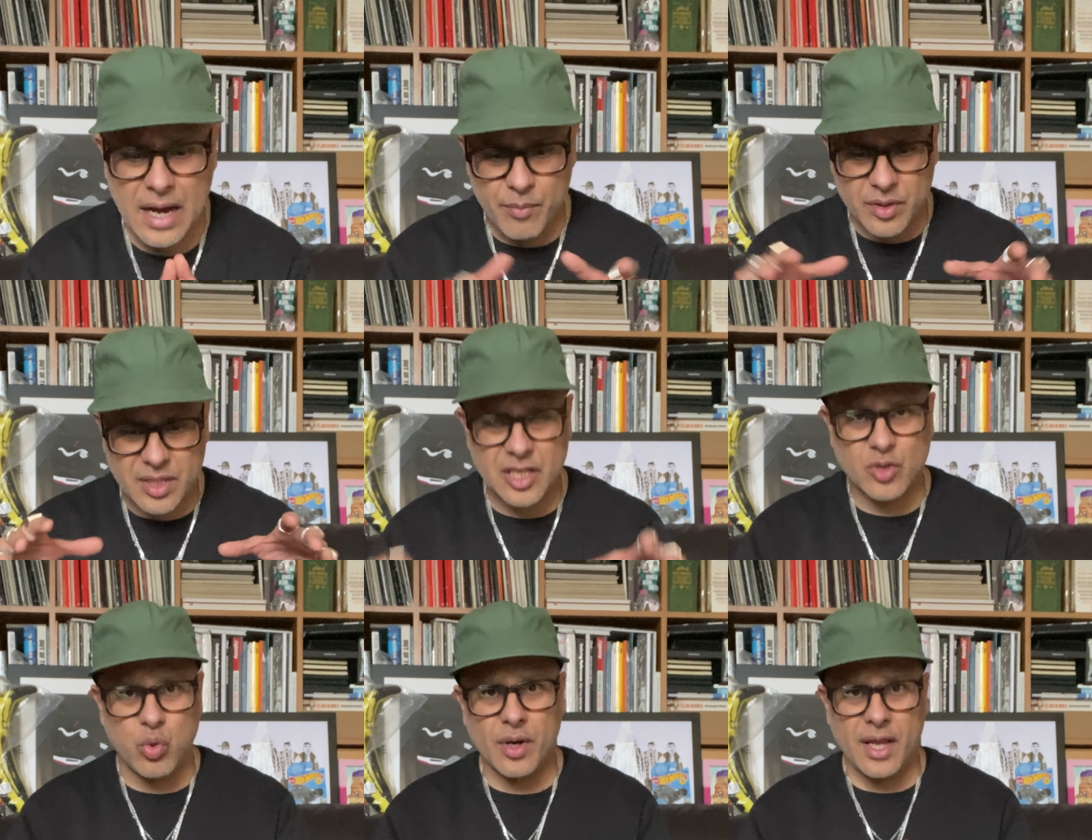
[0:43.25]
But this
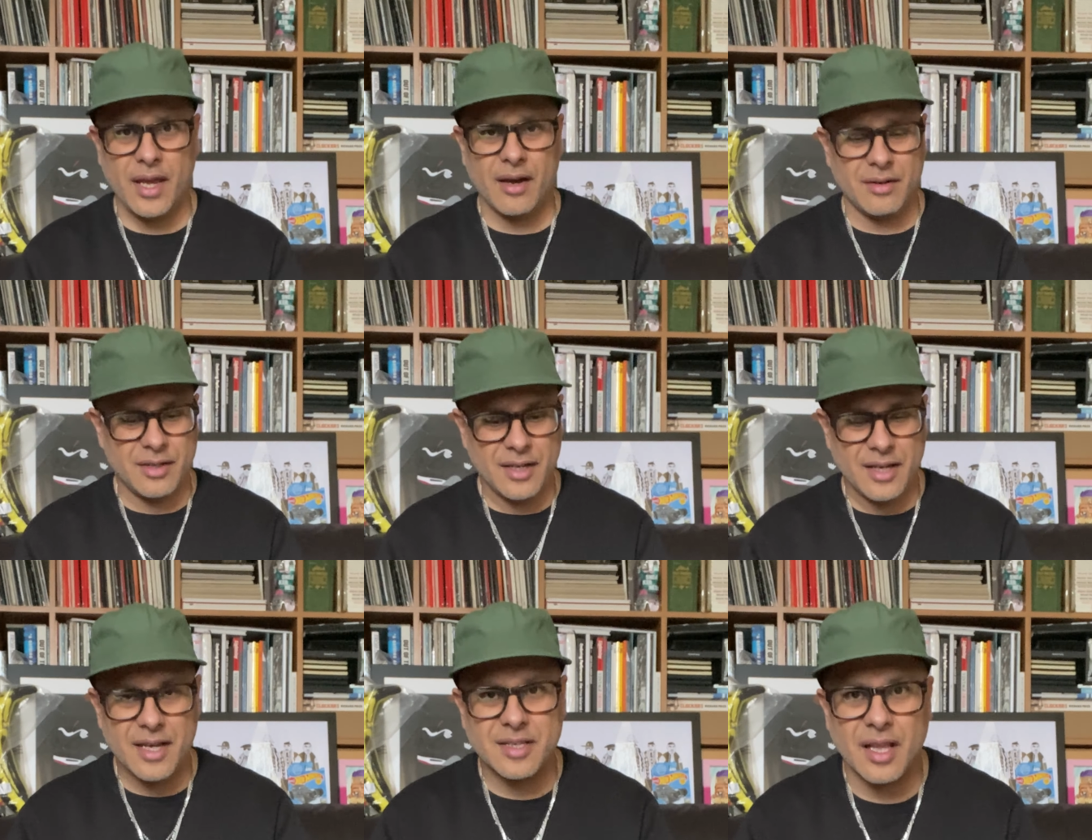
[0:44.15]
one here
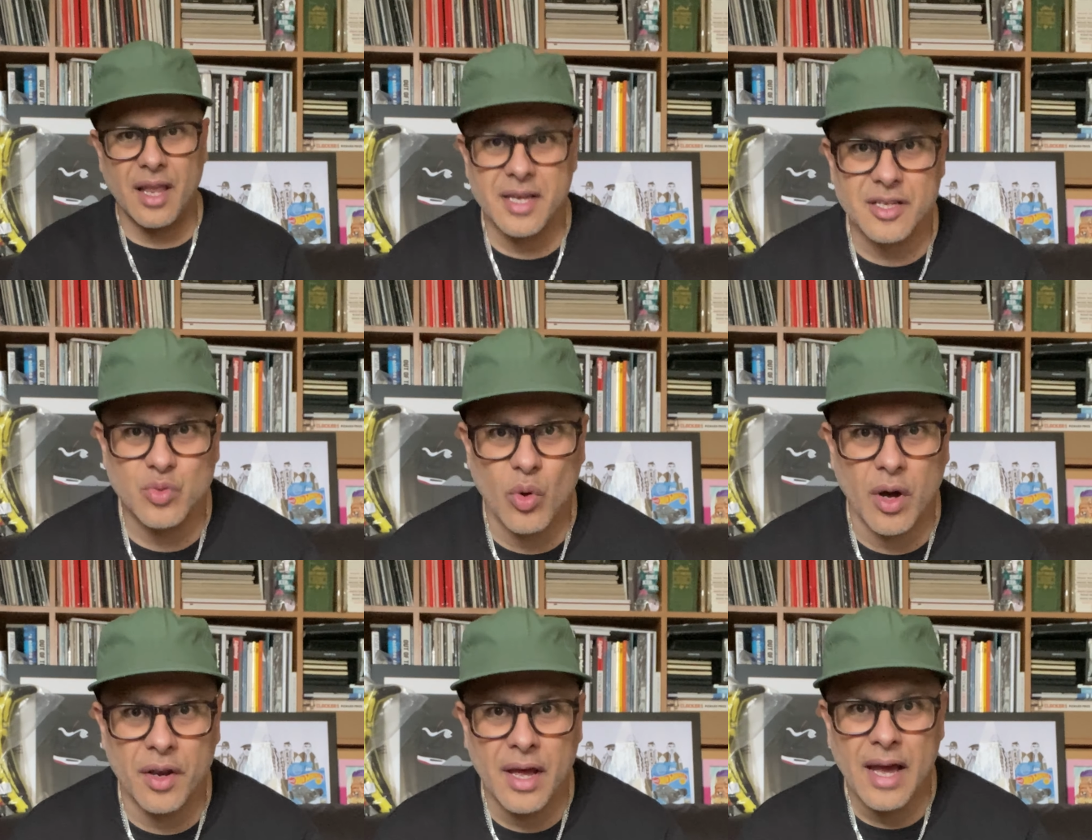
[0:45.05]
is the latest one,